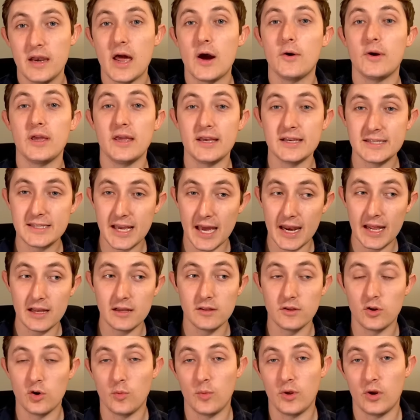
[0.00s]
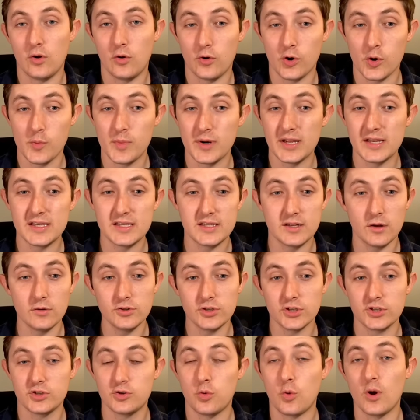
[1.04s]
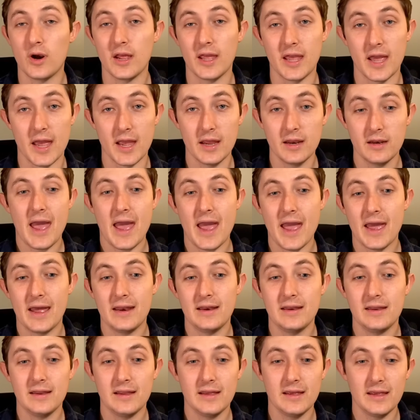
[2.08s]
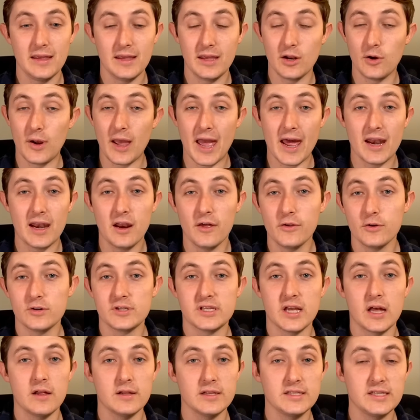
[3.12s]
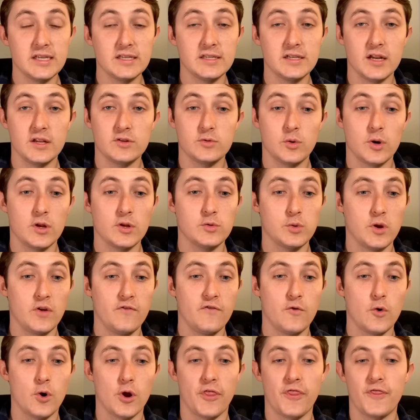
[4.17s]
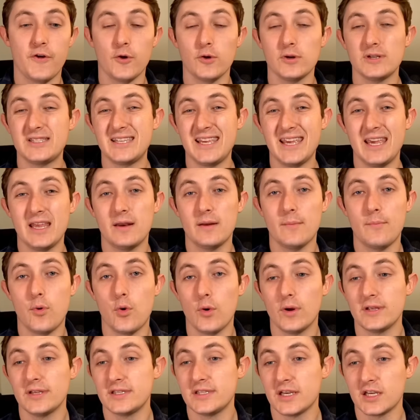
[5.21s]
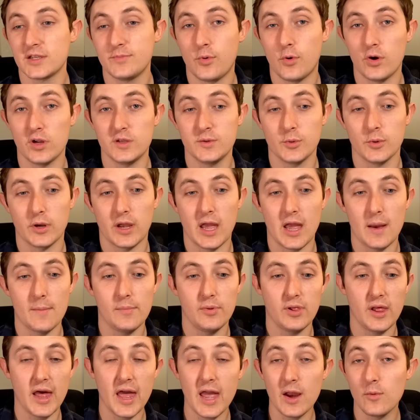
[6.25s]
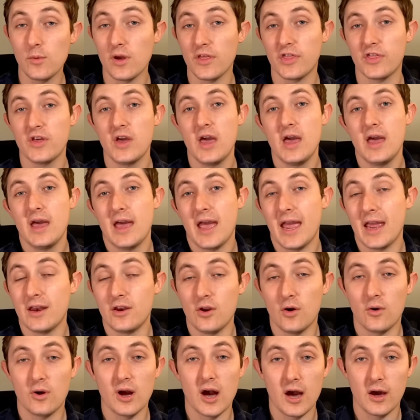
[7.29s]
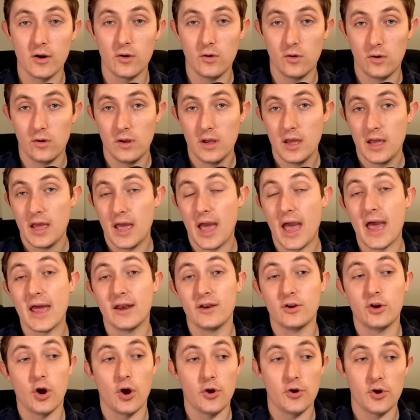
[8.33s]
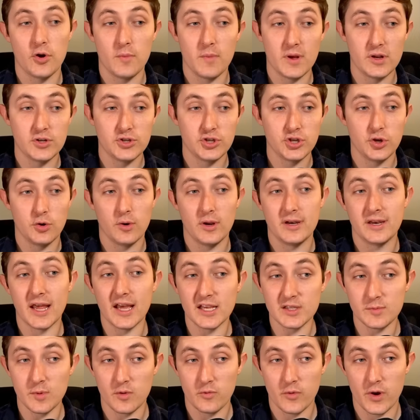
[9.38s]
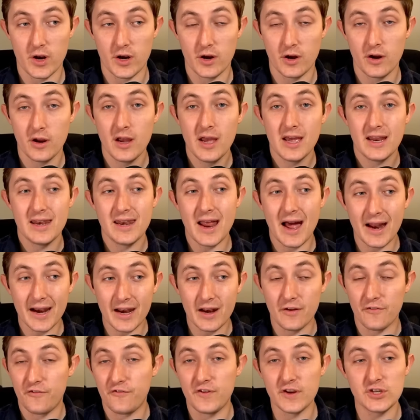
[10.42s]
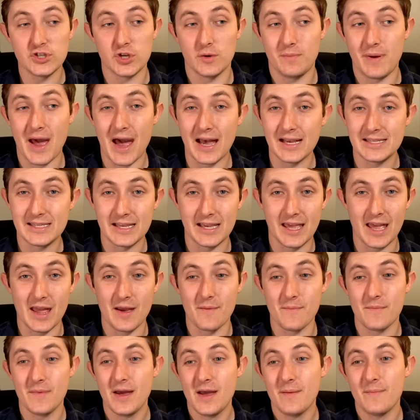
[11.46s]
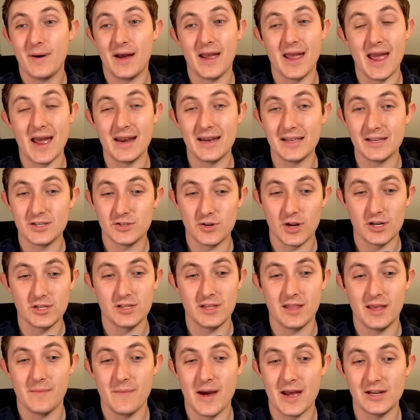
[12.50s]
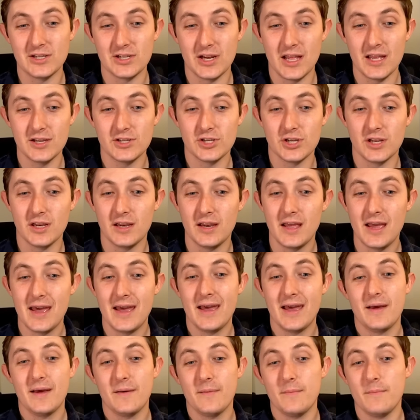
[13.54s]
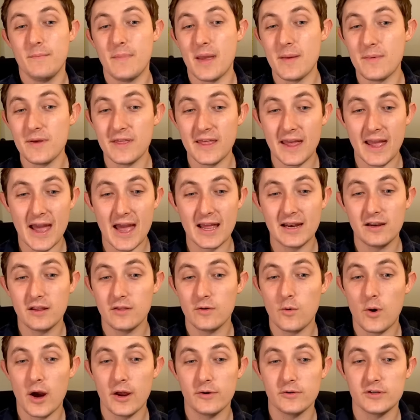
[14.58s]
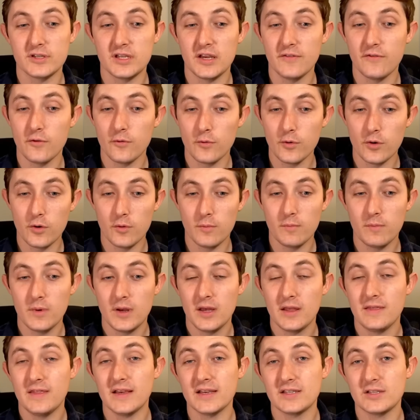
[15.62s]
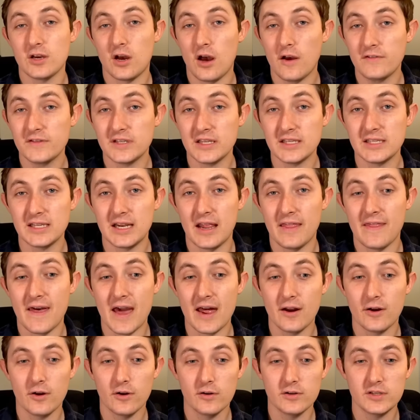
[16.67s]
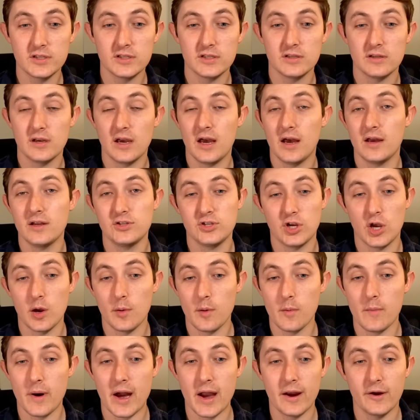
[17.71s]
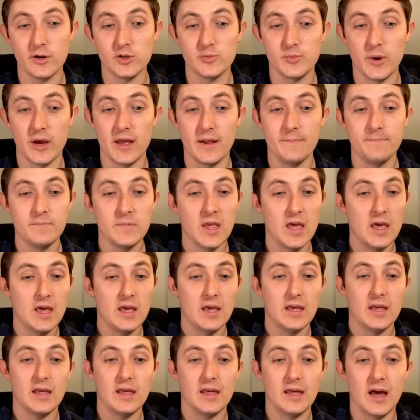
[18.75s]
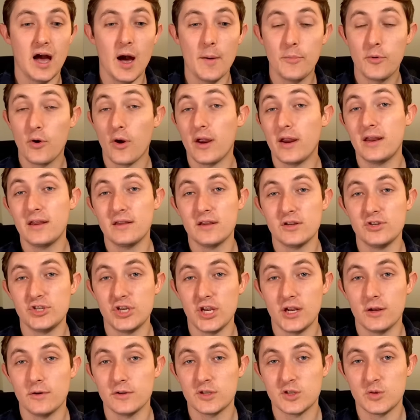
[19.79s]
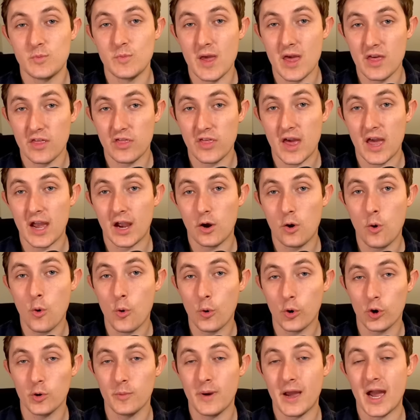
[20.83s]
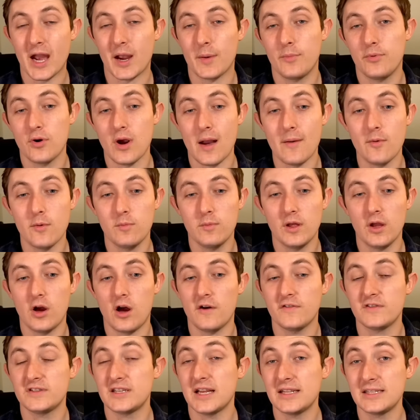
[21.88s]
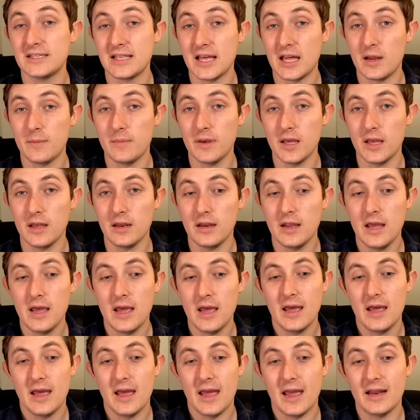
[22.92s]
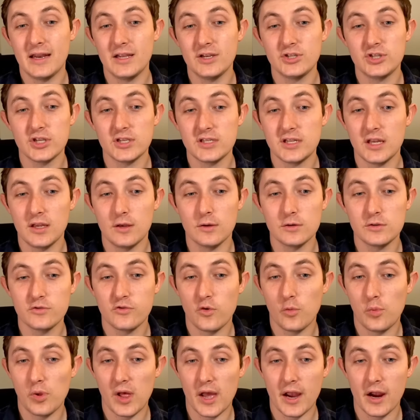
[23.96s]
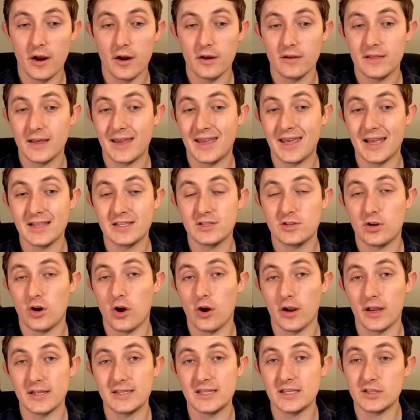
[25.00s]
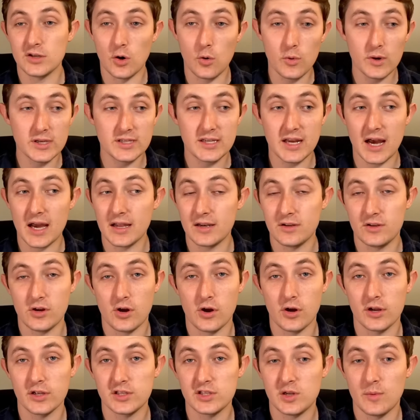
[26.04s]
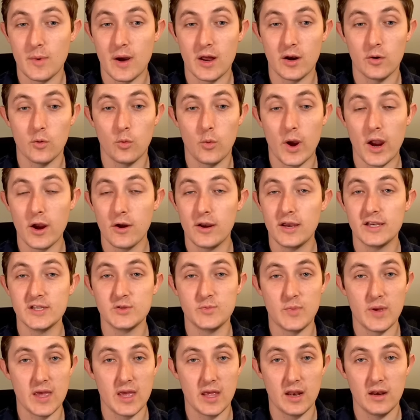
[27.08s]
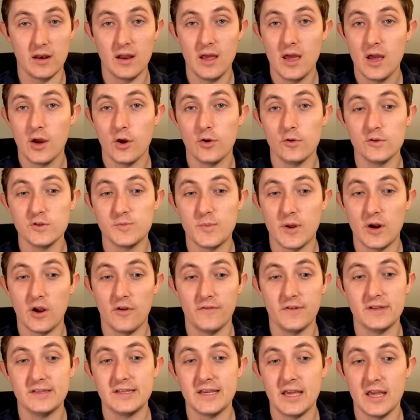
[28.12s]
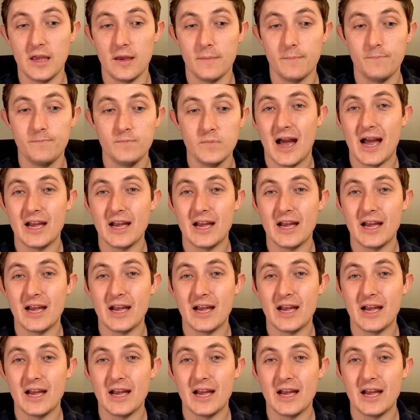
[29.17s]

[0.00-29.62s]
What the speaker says: Now, he is getting a little bit older, but he's still just 28. And, he had another solid season in 2024, 13.6 points per game, playing with Aiden O'Connell and Gardner Minshew and Desmond Ridder. Not an efficient passing game by any stretch of the imagination. Maybe they add to the wide receiver room this offseason, and that hurts Jakobi Meyers, but upgrading to Geno Smith at quarterback probably offsets that a bit. And he's just a useful player that gets targets. He's always gotten targets no matter where he's been, who's been on the team.